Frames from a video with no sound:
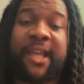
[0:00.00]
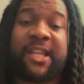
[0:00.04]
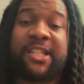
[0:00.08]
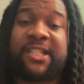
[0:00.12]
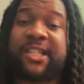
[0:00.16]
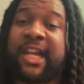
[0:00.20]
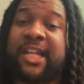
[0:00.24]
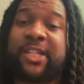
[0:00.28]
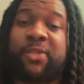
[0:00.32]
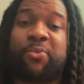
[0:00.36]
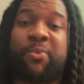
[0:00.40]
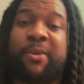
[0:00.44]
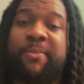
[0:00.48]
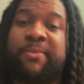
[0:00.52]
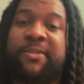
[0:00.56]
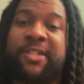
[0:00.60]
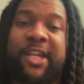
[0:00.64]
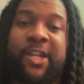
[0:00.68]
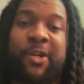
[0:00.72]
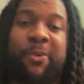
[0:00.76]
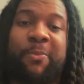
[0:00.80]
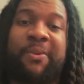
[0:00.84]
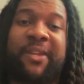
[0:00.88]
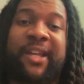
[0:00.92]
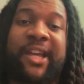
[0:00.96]
It's not sweet
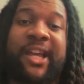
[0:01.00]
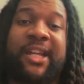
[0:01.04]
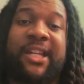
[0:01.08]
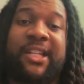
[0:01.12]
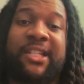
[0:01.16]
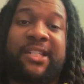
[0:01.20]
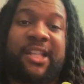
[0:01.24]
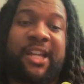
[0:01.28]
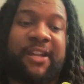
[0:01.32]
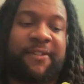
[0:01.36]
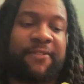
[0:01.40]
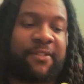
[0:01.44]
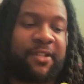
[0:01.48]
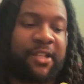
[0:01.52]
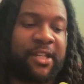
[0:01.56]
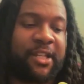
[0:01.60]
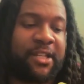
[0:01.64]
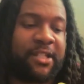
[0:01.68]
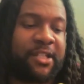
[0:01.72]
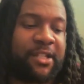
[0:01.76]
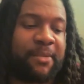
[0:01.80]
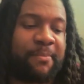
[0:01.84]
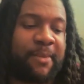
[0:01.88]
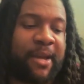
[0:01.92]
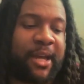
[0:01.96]
potato plant. It's
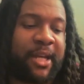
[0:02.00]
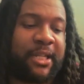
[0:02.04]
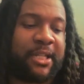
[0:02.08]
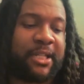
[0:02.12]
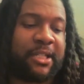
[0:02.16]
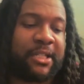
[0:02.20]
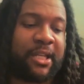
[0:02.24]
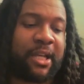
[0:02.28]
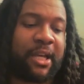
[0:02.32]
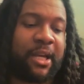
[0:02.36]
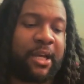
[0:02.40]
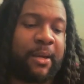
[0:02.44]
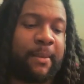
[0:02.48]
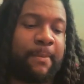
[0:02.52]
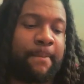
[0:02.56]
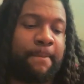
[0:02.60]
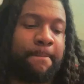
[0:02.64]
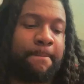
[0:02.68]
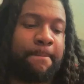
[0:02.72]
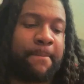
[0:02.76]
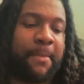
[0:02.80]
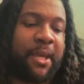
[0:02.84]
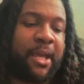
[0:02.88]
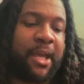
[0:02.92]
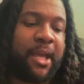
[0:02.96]
definitely somebody's
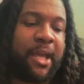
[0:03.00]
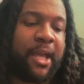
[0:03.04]
um,